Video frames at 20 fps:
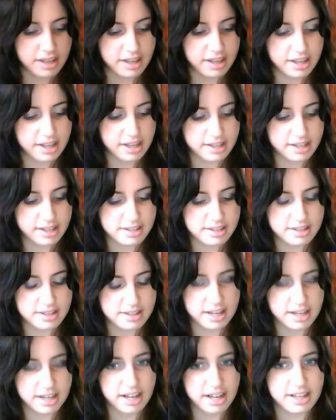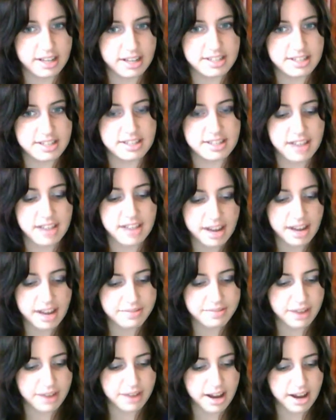It's a
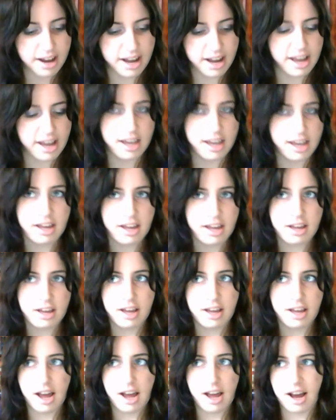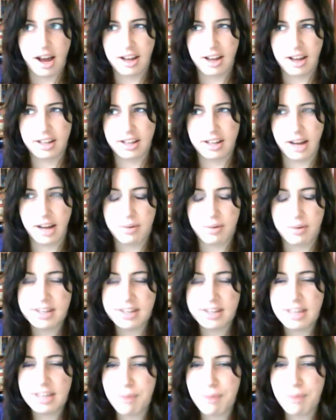sci-fi. I want
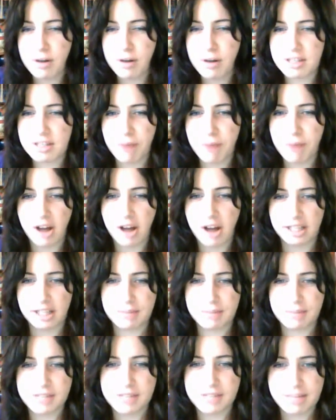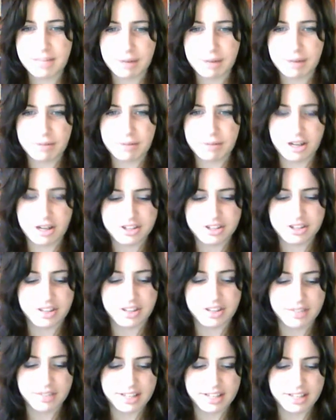to say post-apocalyptic, but I'm not sure
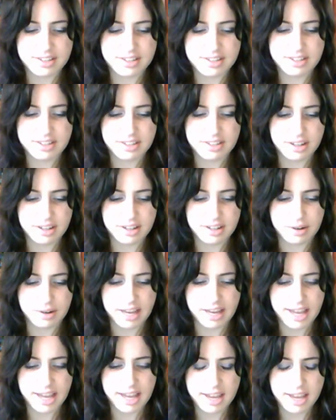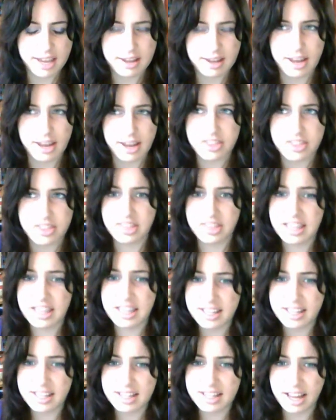if that's okay. I think
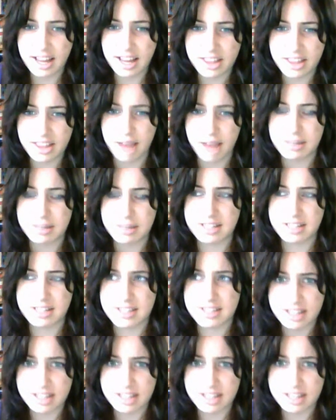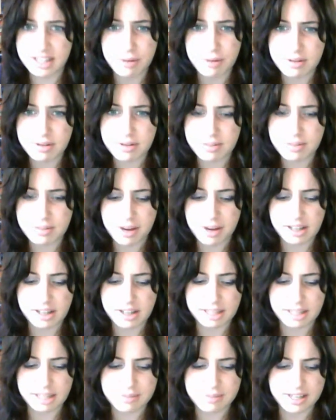it is. I would consider it
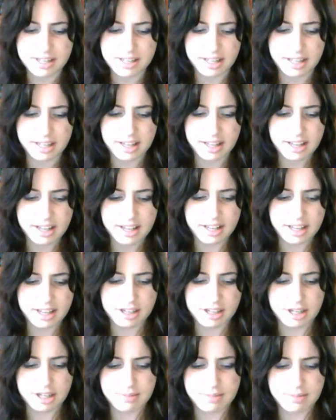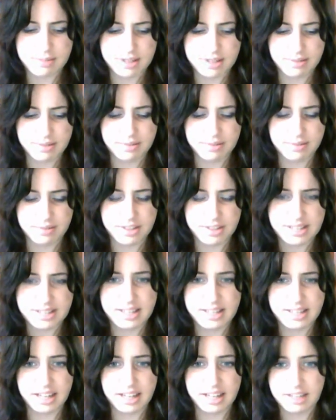post-apocalyptic in terms of the
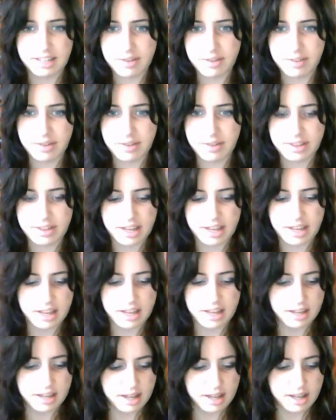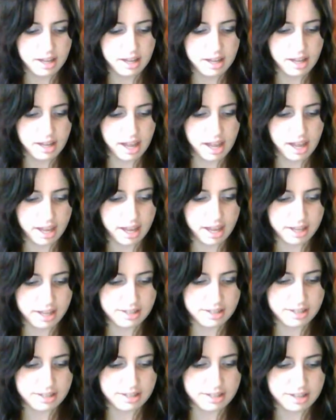setting of everything,
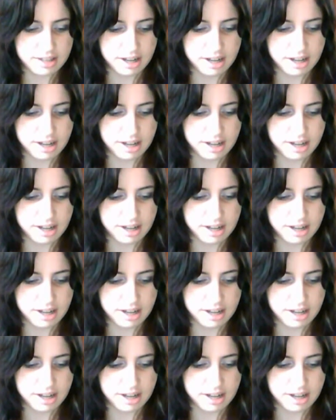and